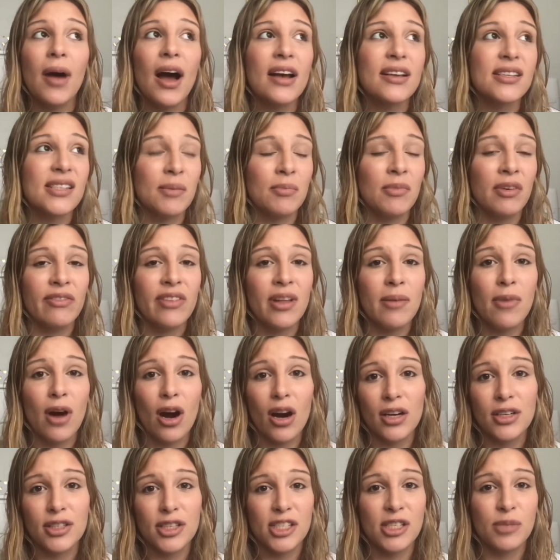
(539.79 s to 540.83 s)
Some of them
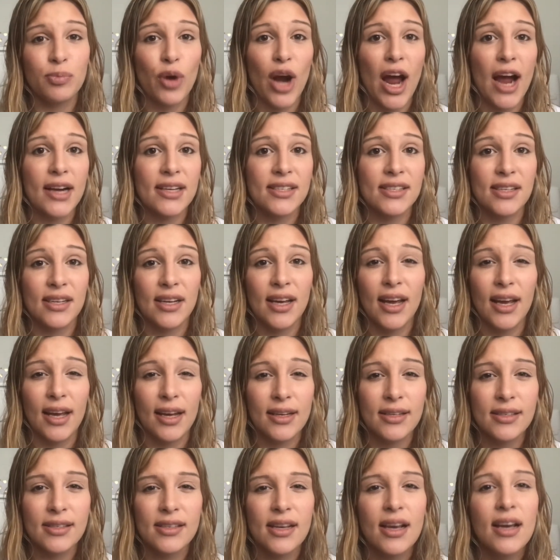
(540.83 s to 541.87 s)
are just Braxton
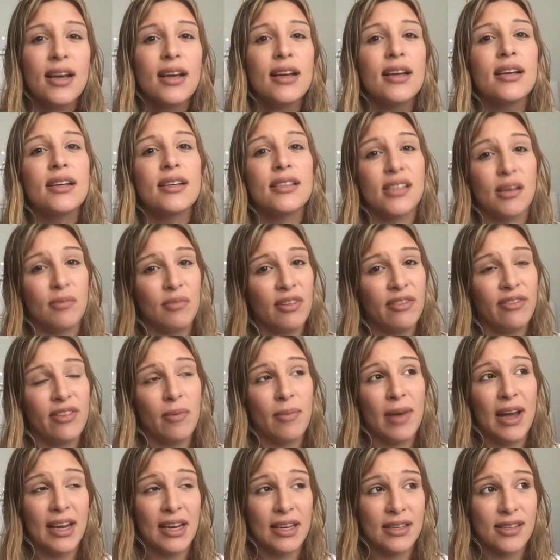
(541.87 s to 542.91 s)
Hicks. Some of them
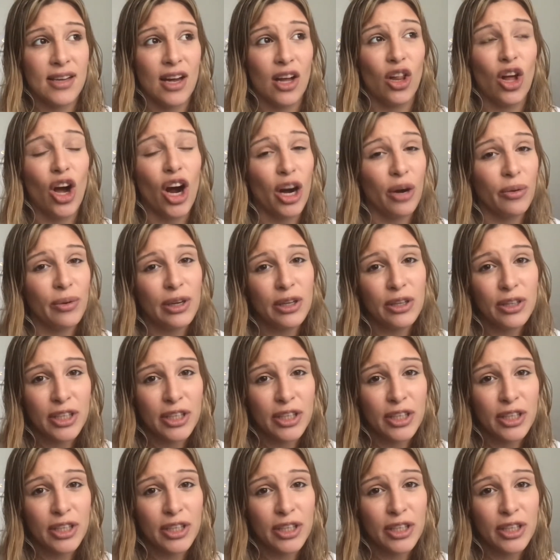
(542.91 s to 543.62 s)
I can tell are real